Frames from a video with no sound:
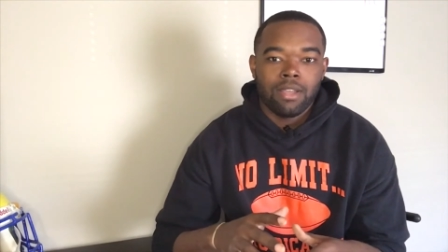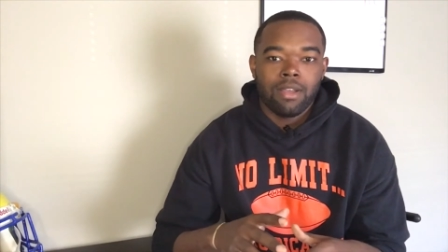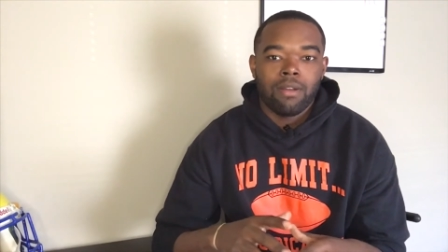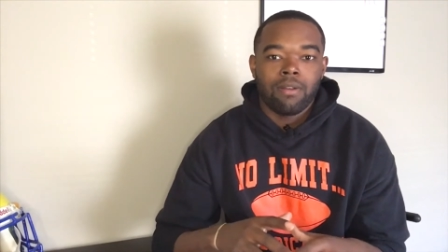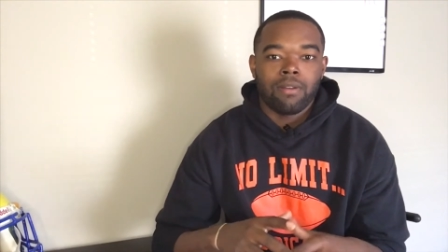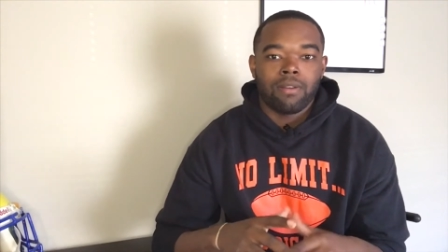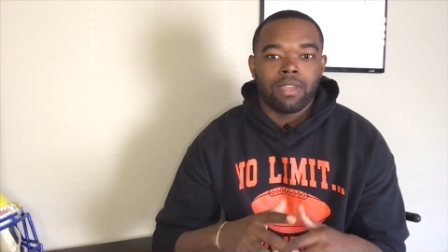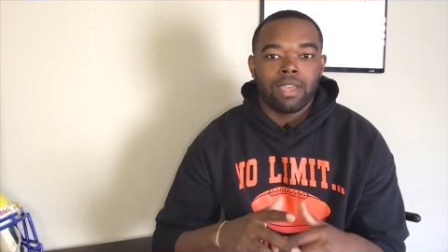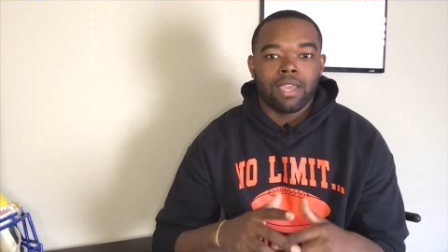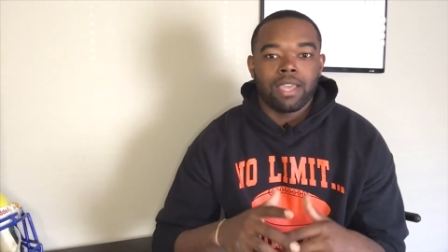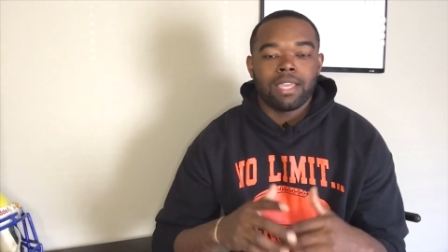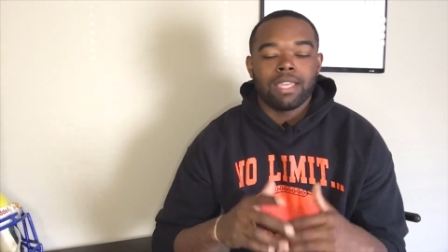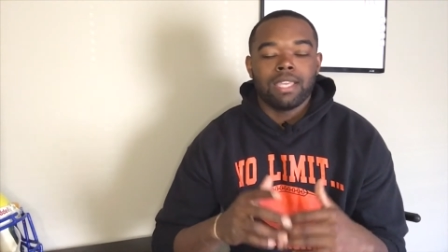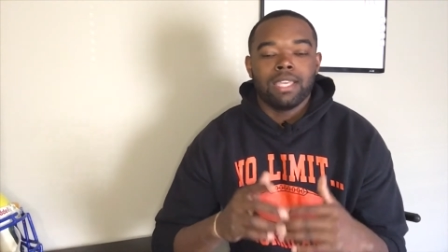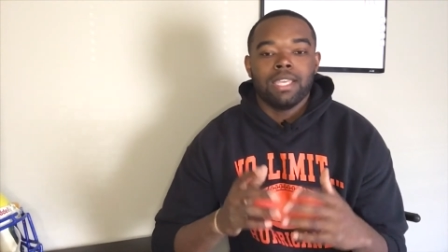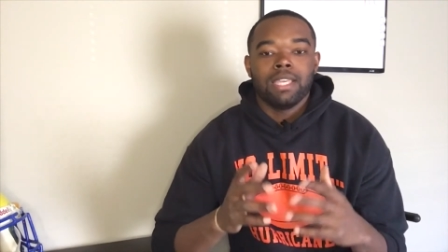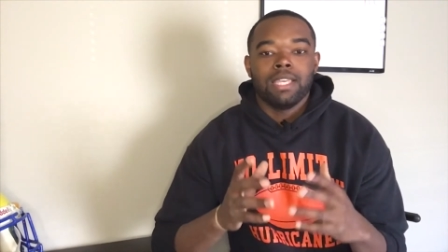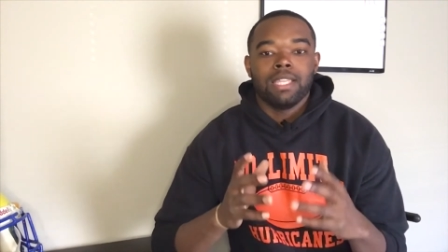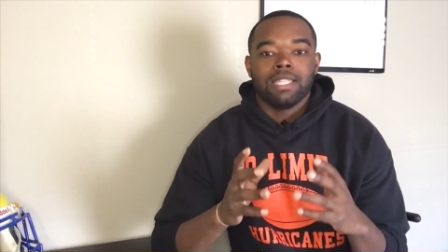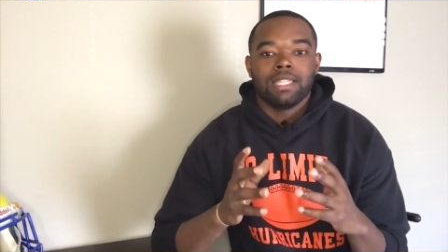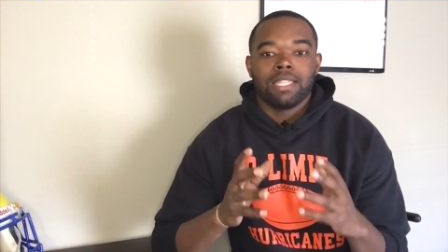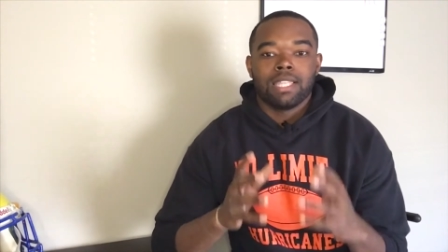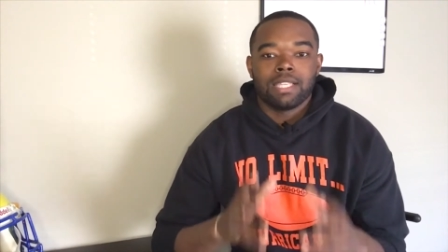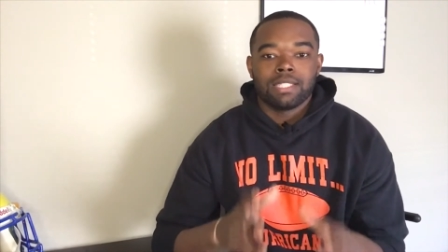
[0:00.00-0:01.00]
Okay,
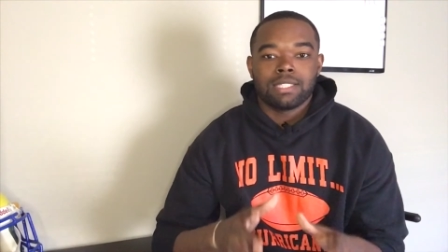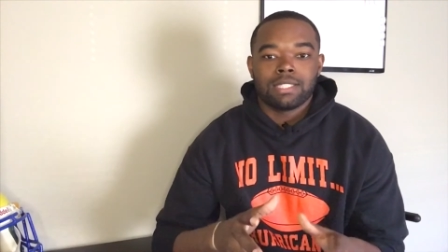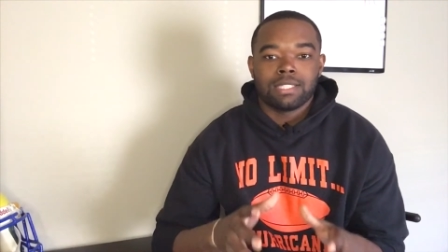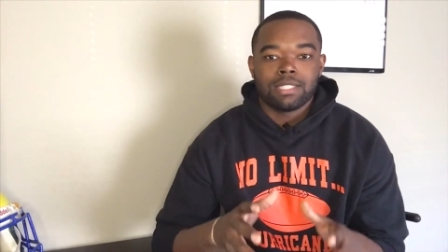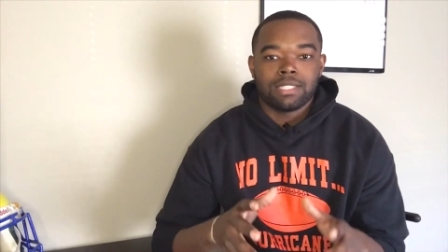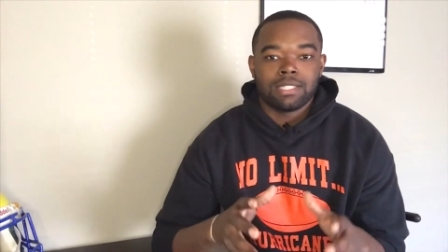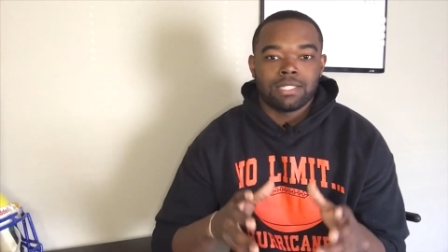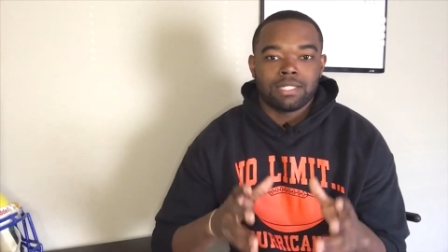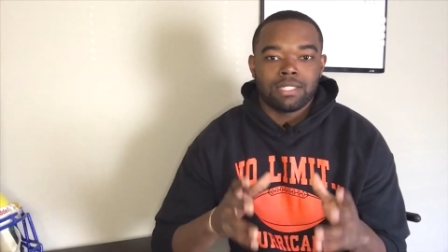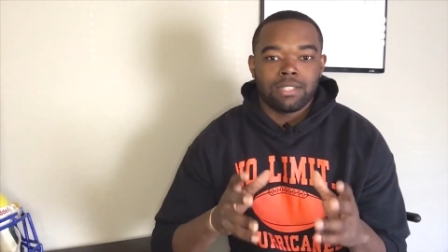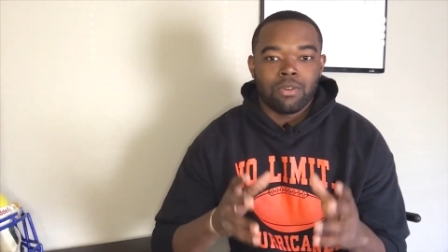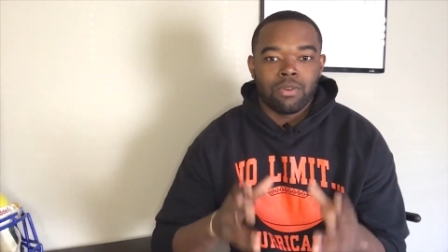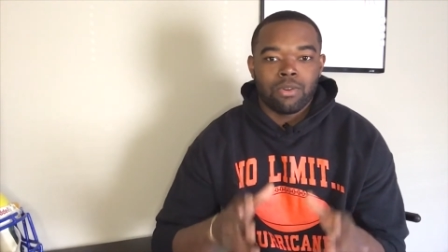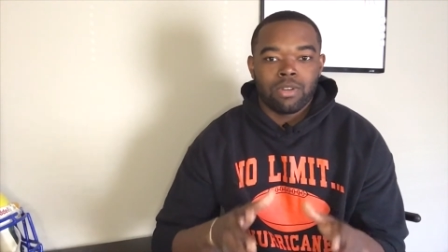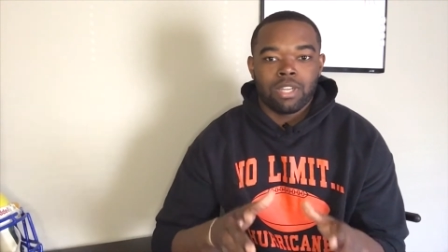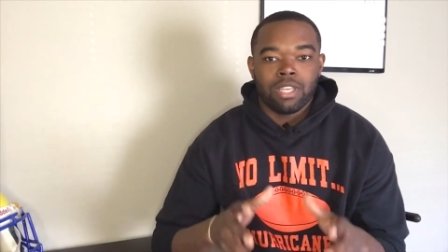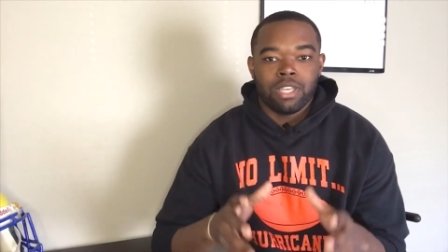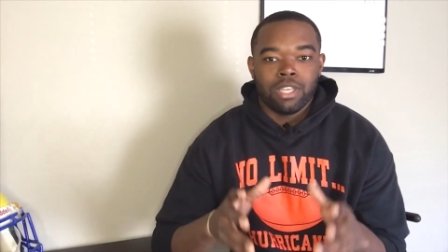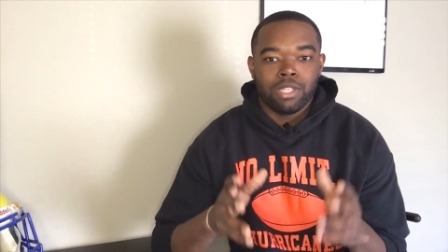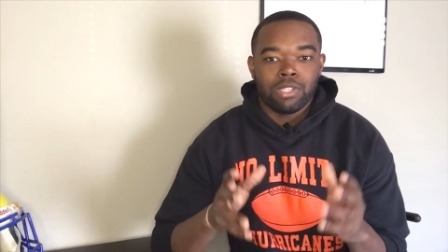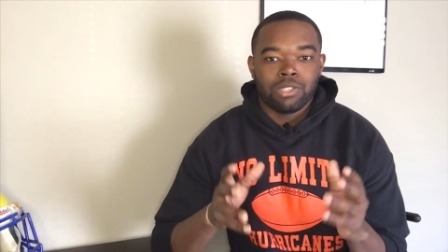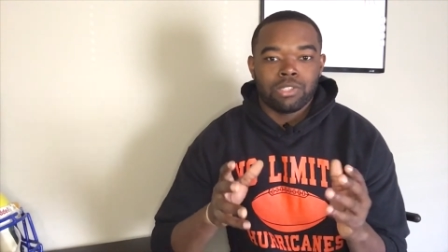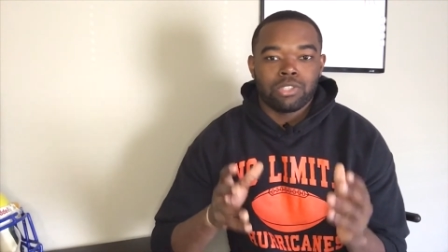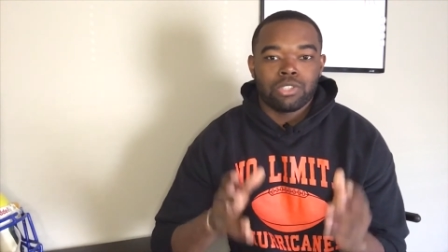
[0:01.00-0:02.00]
this is going to
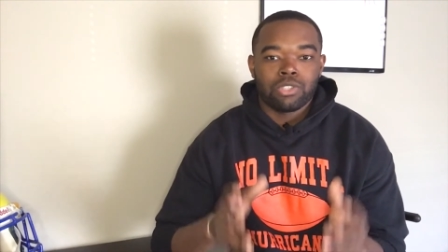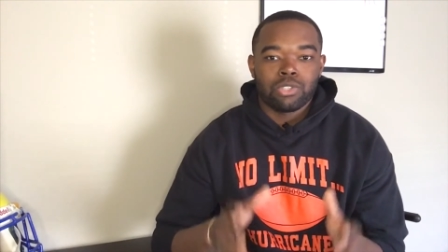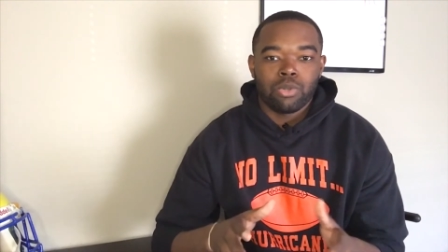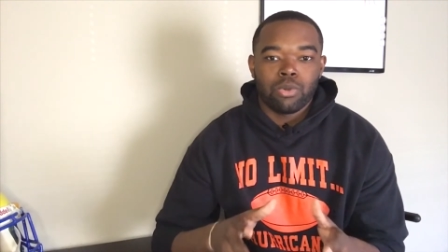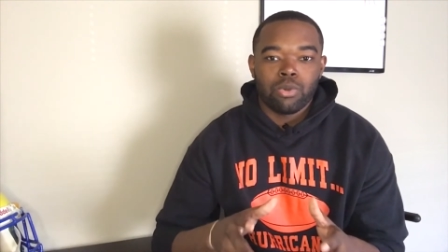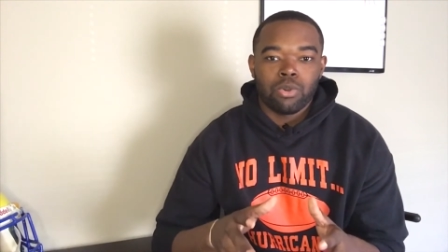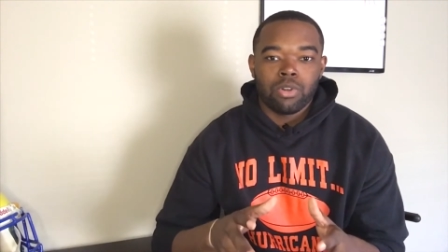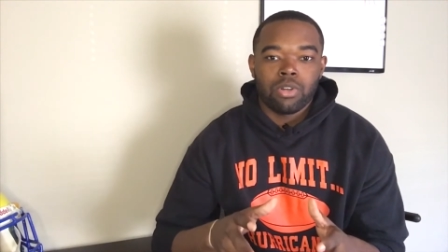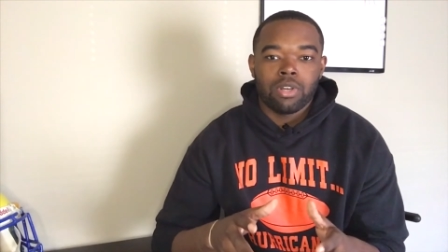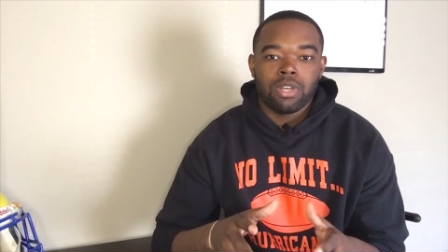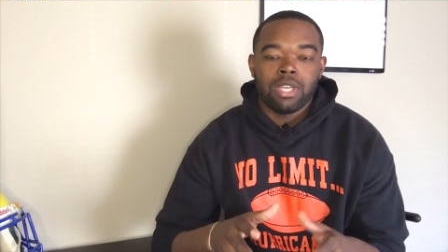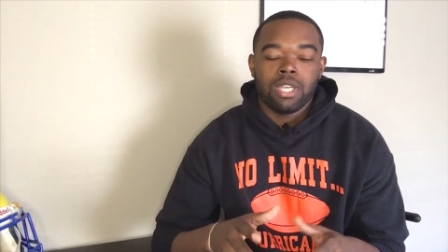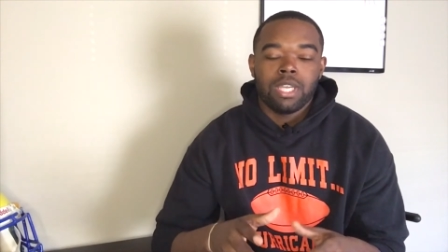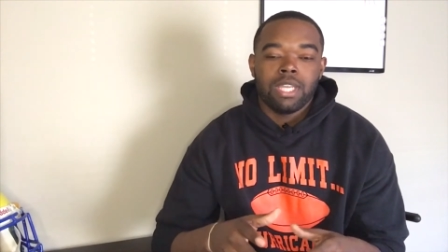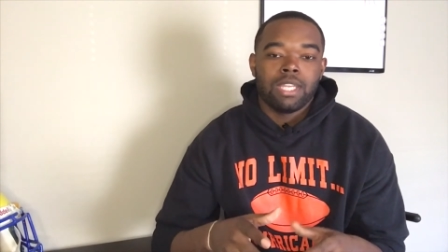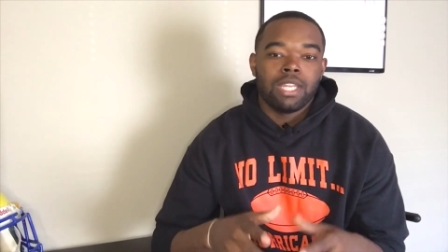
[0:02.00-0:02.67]
ensure